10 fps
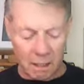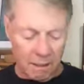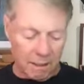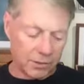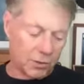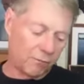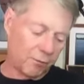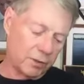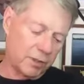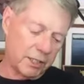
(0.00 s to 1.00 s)
And so
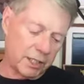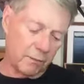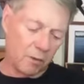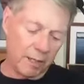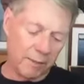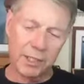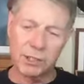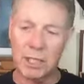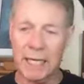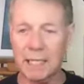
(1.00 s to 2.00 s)
first they say, well, maybe
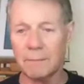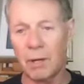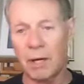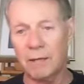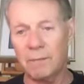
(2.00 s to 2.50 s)
it's an antibody.